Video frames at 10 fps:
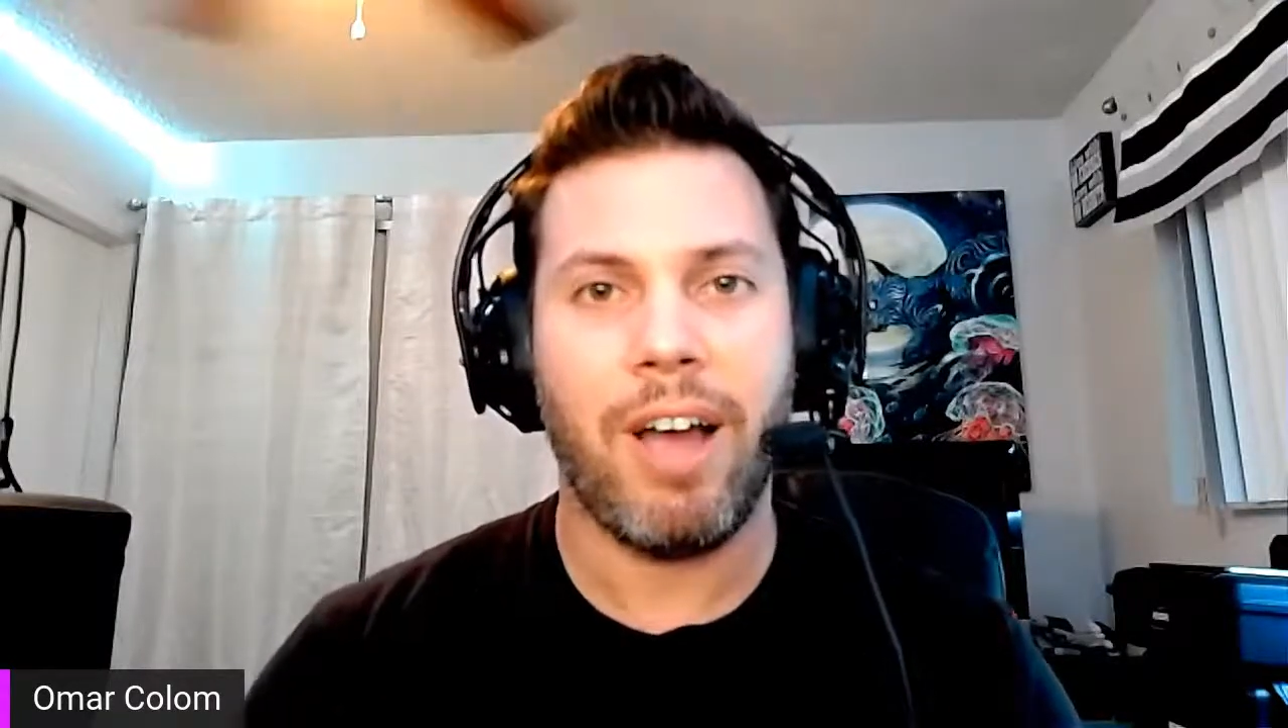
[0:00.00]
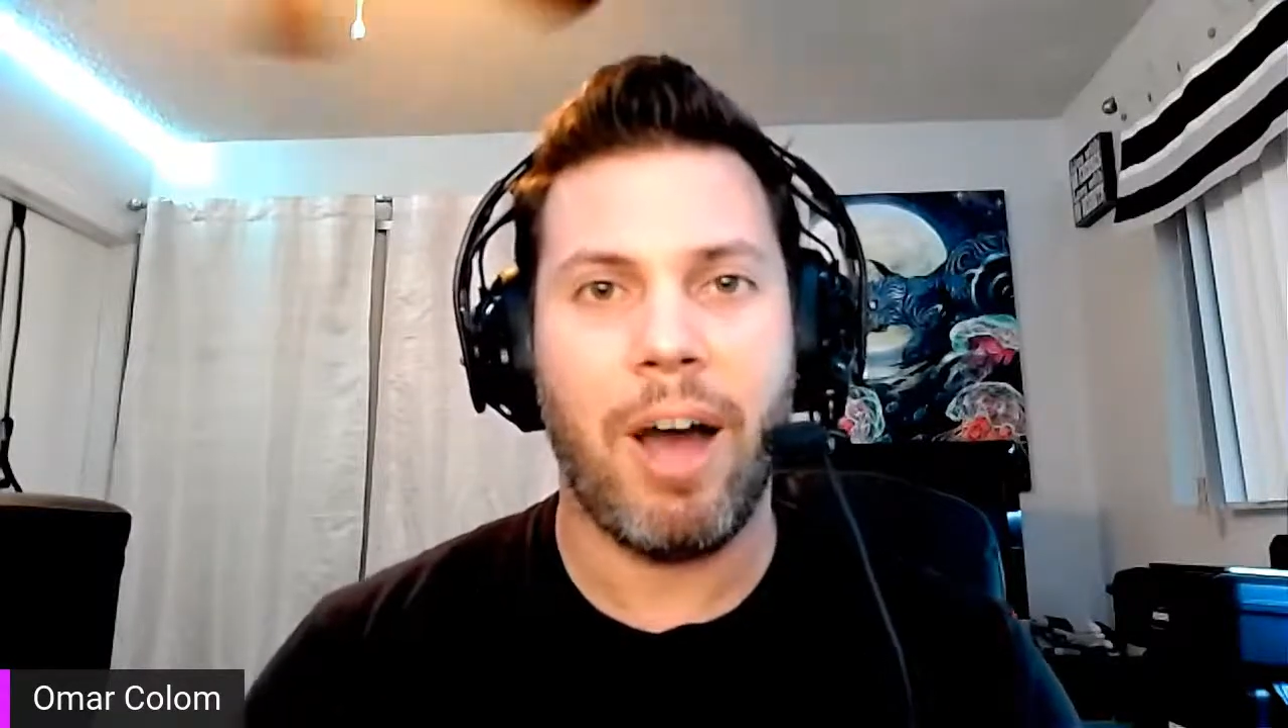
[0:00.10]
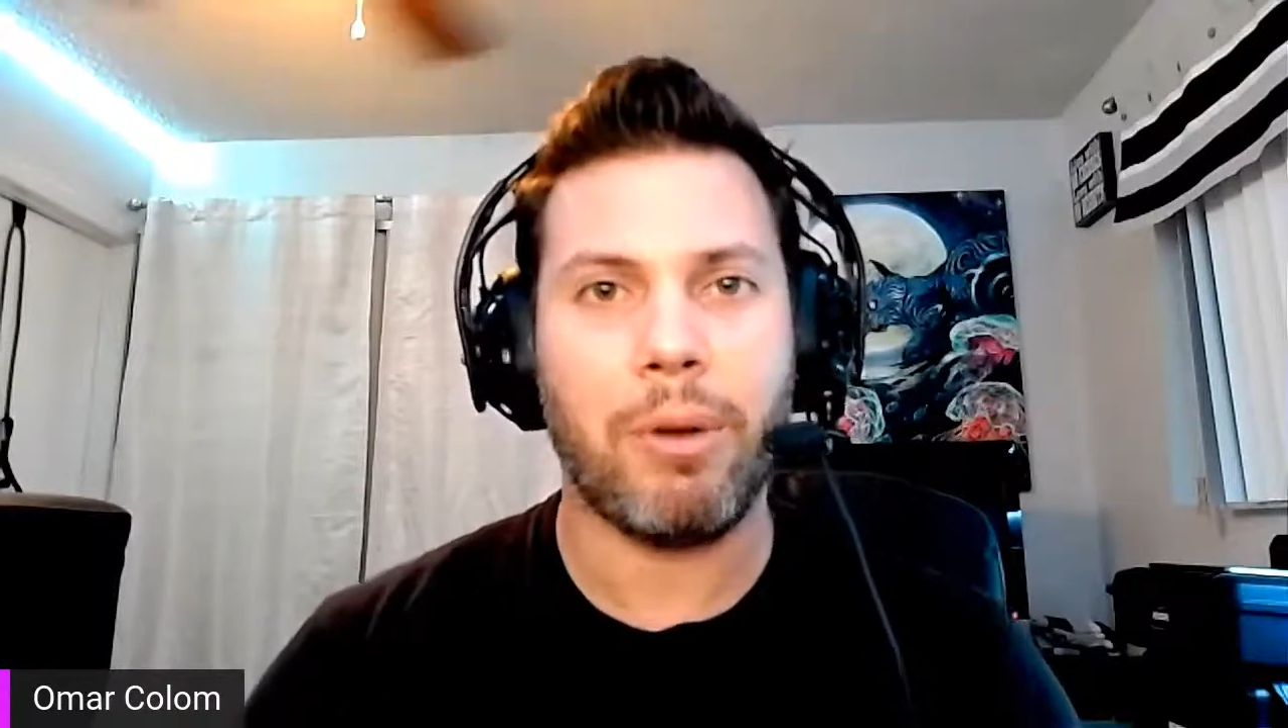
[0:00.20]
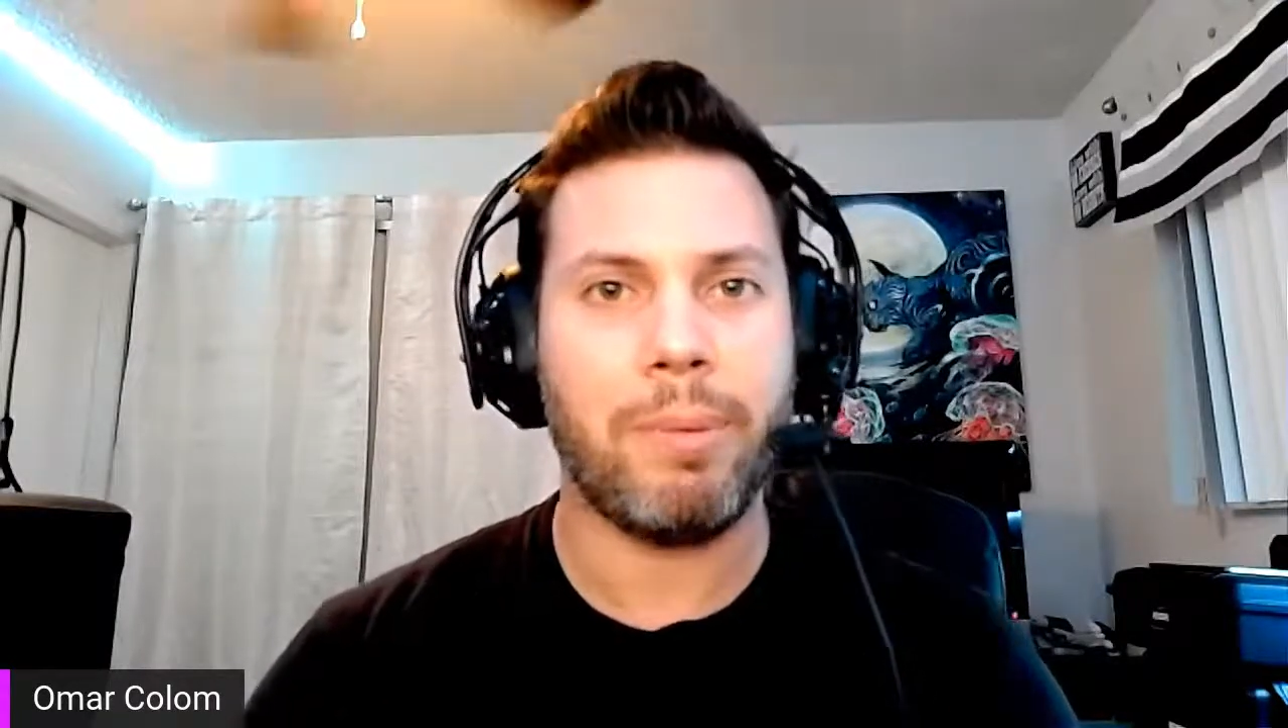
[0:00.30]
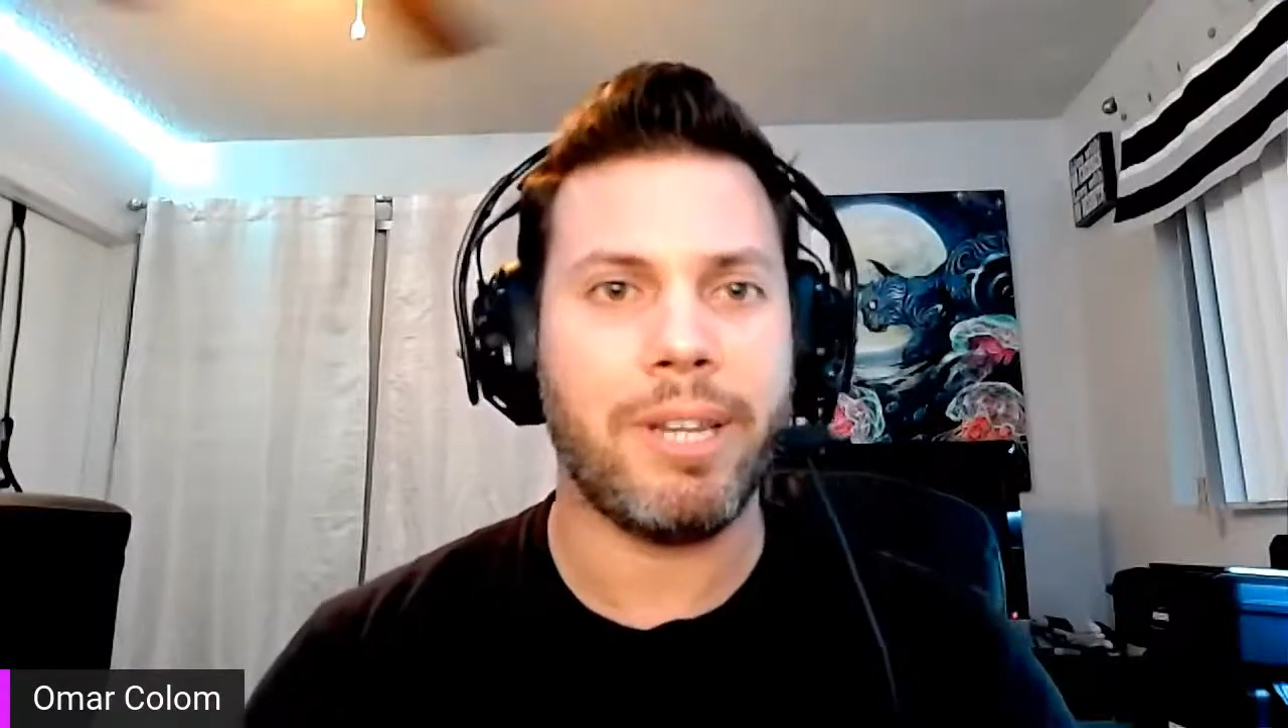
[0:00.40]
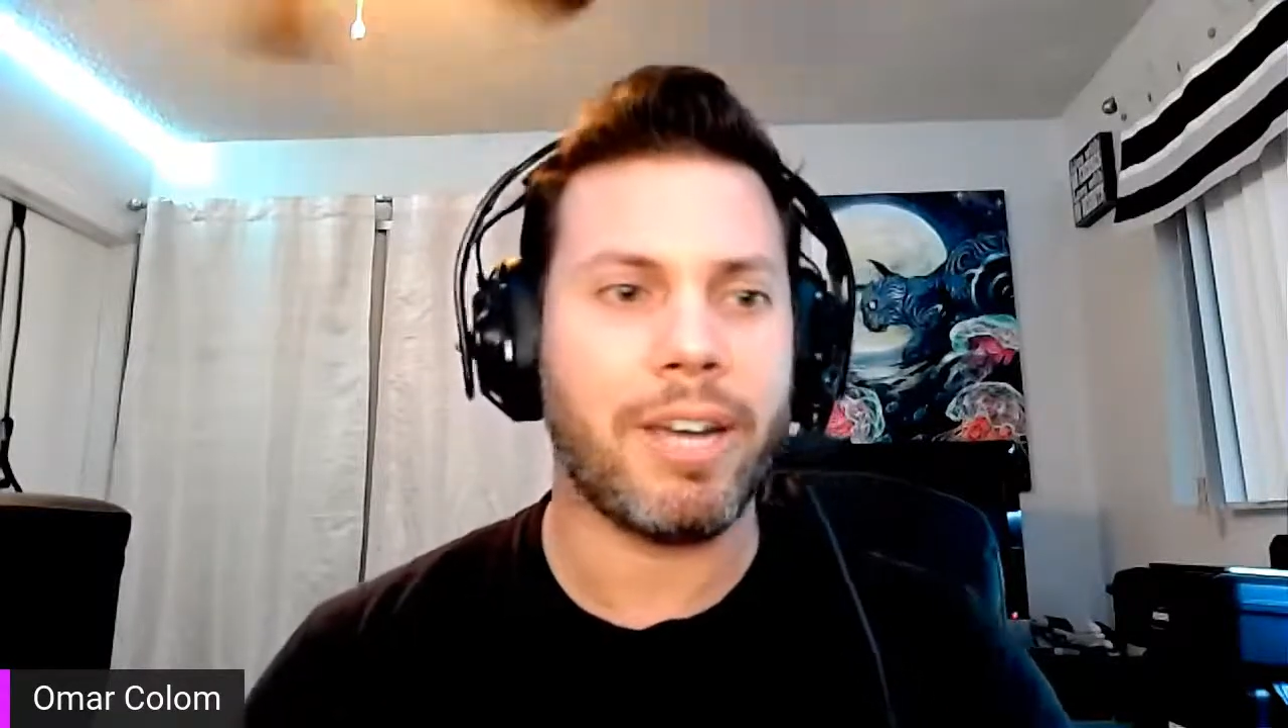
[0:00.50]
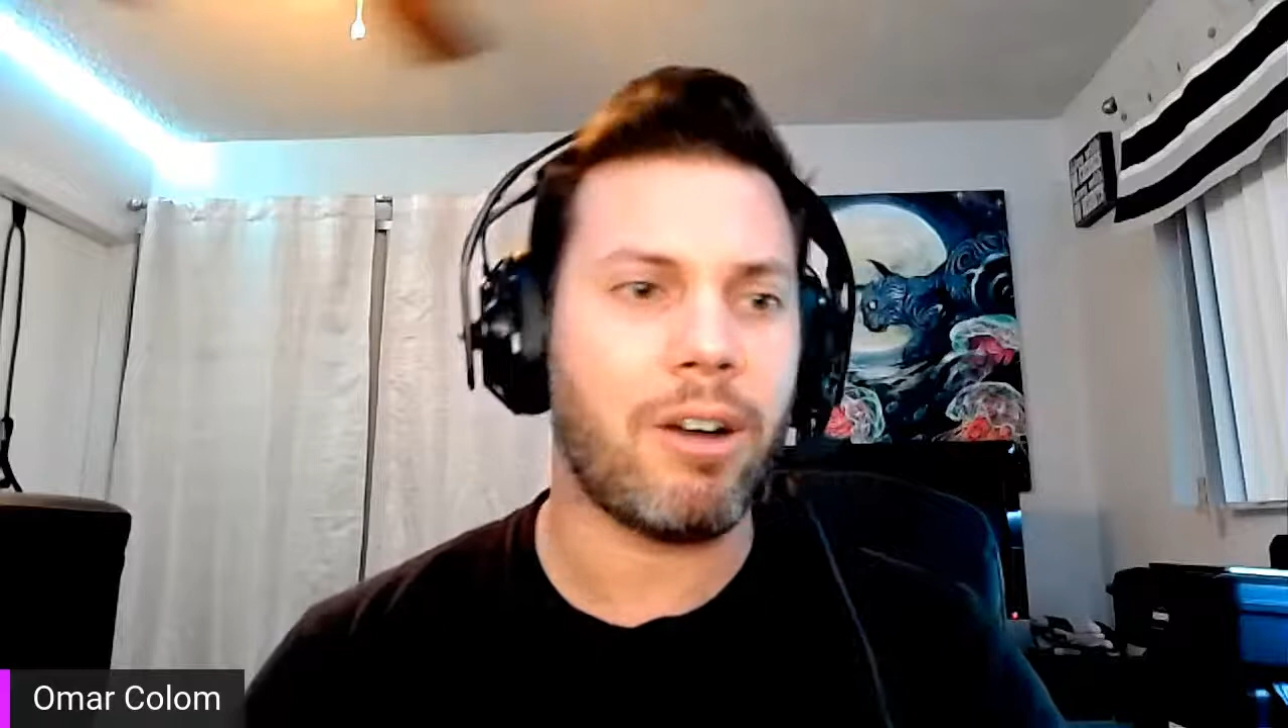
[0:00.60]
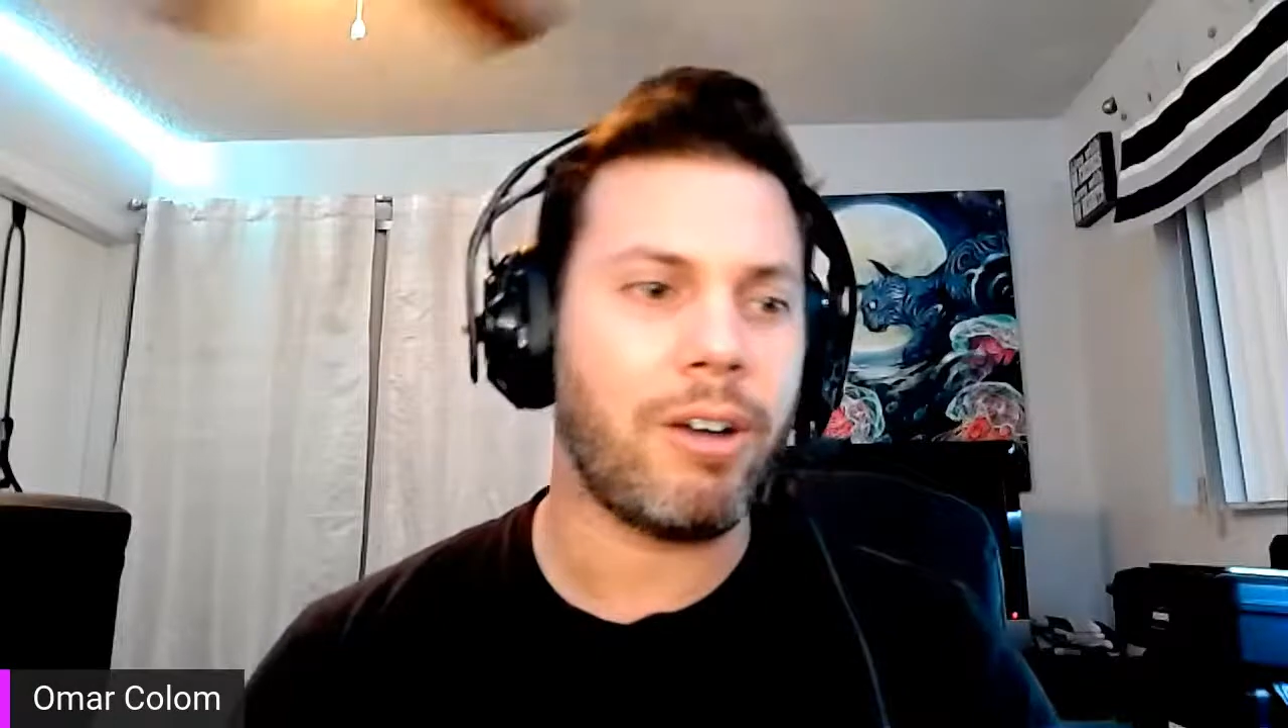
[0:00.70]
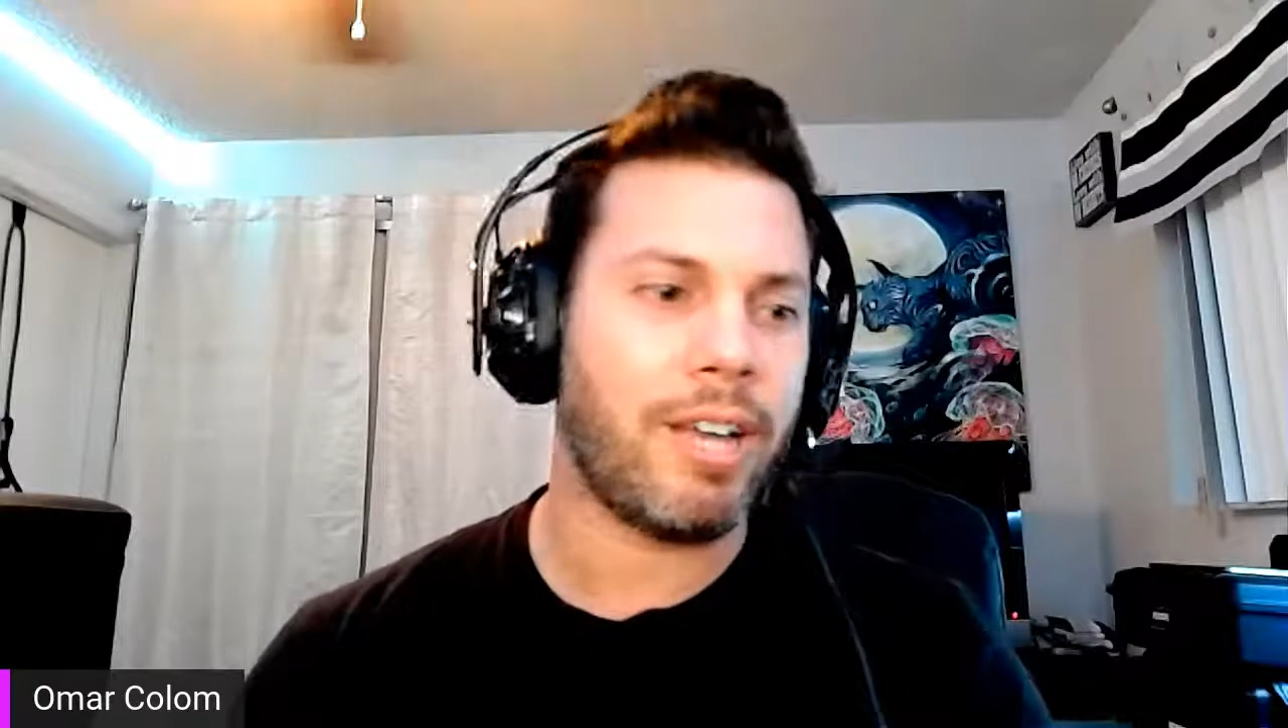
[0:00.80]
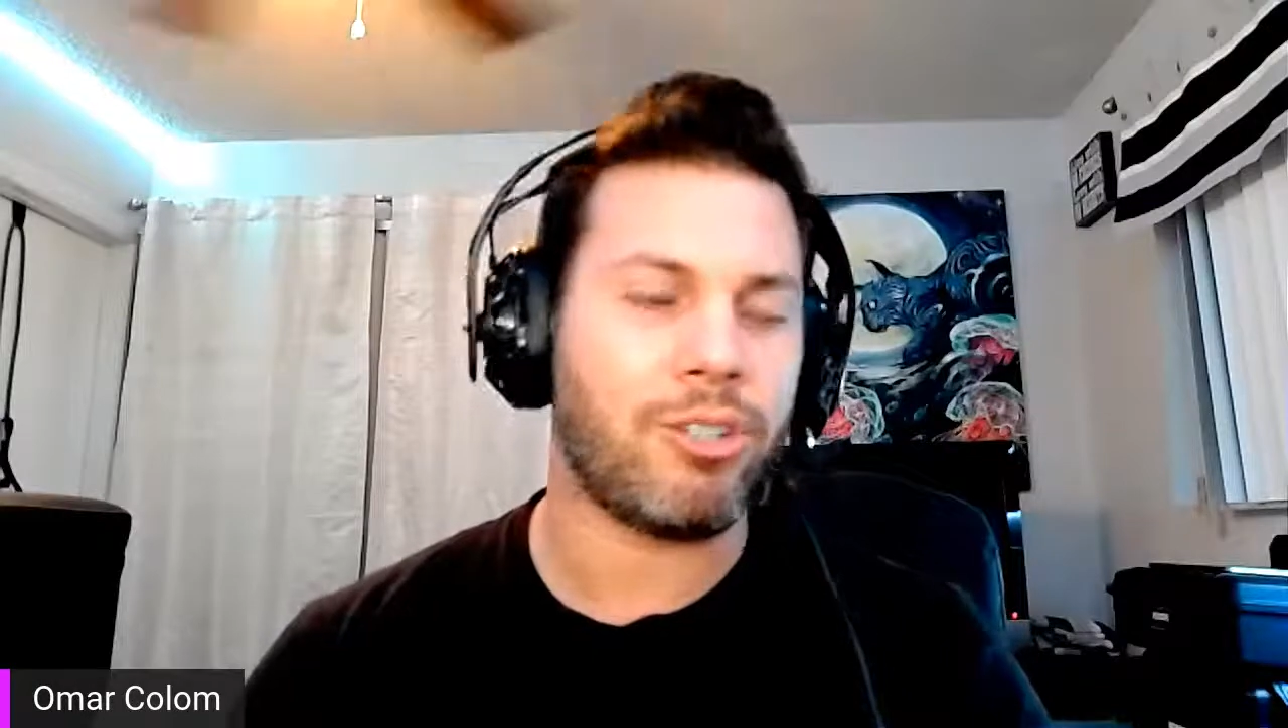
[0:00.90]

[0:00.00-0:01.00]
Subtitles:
I would have been like, oh yeah,